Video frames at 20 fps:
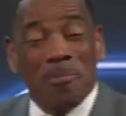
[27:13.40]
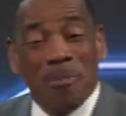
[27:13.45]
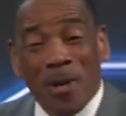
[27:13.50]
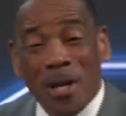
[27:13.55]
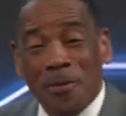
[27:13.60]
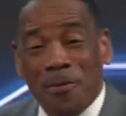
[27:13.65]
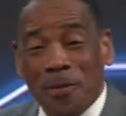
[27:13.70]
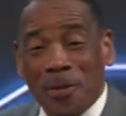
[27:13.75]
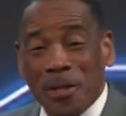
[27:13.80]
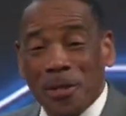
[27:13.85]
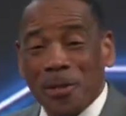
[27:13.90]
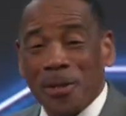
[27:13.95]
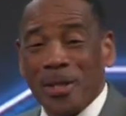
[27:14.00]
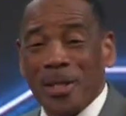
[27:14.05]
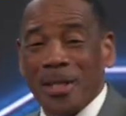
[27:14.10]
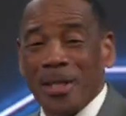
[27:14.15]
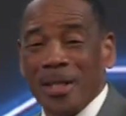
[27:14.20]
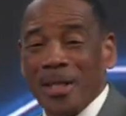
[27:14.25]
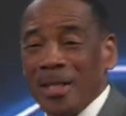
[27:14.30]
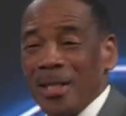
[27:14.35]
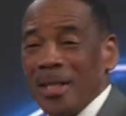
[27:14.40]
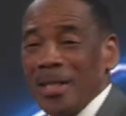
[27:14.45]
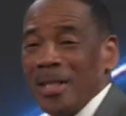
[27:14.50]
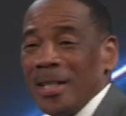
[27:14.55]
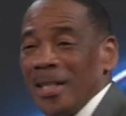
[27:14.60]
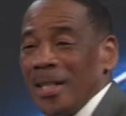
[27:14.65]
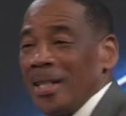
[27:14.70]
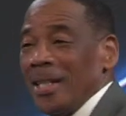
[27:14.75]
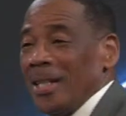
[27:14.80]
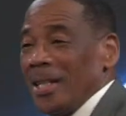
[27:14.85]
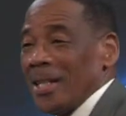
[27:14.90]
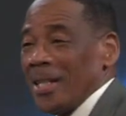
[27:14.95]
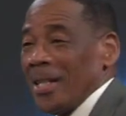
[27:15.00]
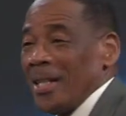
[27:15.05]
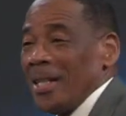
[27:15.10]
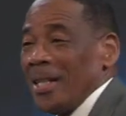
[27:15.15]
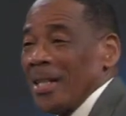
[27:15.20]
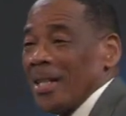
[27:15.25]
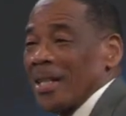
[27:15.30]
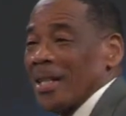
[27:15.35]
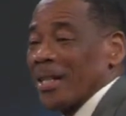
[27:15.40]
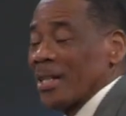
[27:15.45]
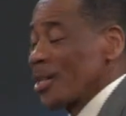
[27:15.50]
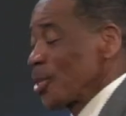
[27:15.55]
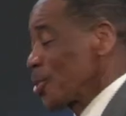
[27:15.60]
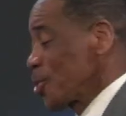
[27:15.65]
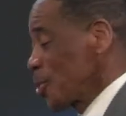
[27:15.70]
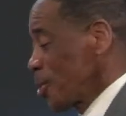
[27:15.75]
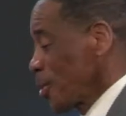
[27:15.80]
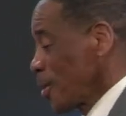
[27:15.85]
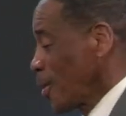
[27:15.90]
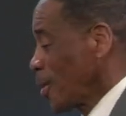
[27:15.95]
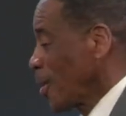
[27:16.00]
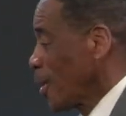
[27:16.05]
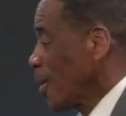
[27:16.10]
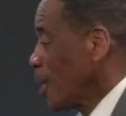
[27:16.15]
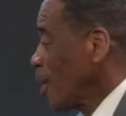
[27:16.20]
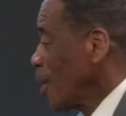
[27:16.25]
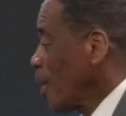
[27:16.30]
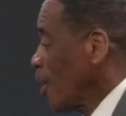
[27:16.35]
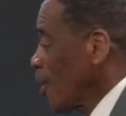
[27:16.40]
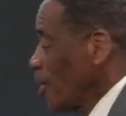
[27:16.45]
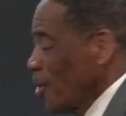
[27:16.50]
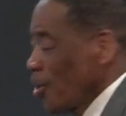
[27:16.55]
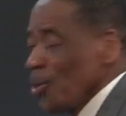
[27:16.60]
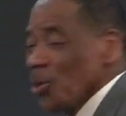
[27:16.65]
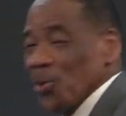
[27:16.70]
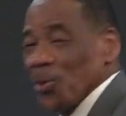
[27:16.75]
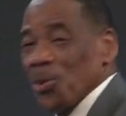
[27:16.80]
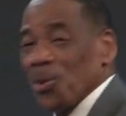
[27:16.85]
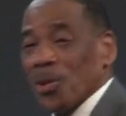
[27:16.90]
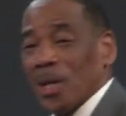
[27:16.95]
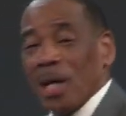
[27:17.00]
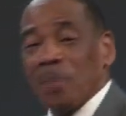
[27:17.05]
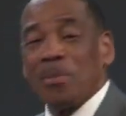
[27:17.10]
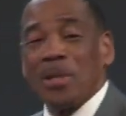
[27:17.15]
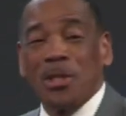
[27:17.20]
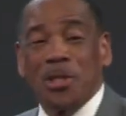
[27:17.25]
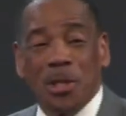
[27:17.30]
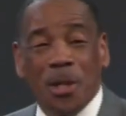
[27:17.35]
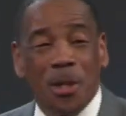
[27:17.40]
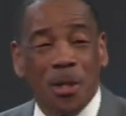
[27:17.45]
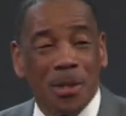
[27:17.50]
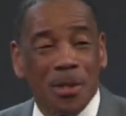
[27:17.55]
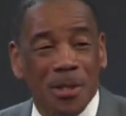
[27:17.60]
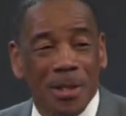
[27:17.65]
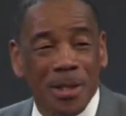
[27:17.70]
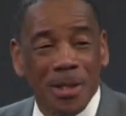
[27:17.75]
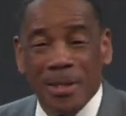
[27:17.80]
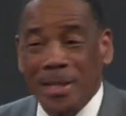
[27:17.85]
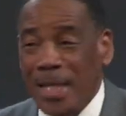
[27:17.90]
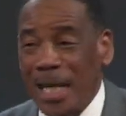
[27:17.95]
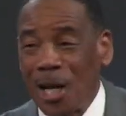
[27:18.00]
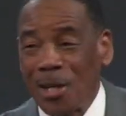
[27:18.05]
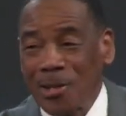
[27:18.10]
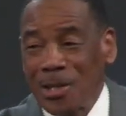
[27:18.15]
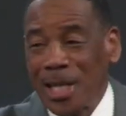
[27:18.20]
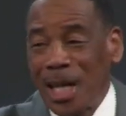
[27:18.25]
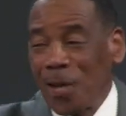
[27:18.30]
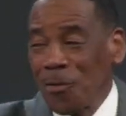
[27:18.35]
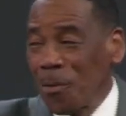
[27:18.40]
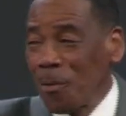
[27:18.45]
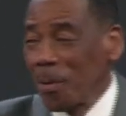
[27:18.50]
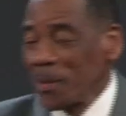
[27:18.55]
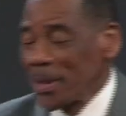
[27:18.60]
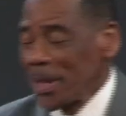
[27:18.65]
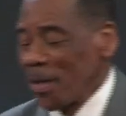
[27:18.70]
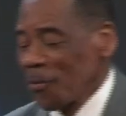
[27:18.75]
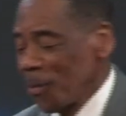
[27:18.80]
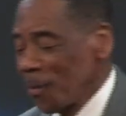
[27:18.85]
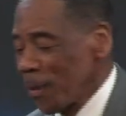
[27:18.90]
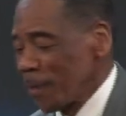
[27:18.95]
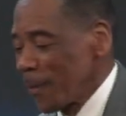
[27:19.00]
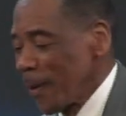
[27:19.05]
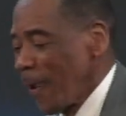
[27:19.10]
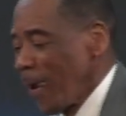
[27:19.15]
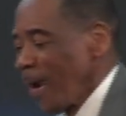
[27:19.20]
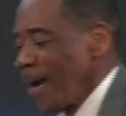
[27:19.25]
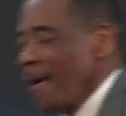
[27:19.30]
pray for you. Because you come to church, sit down for a moment.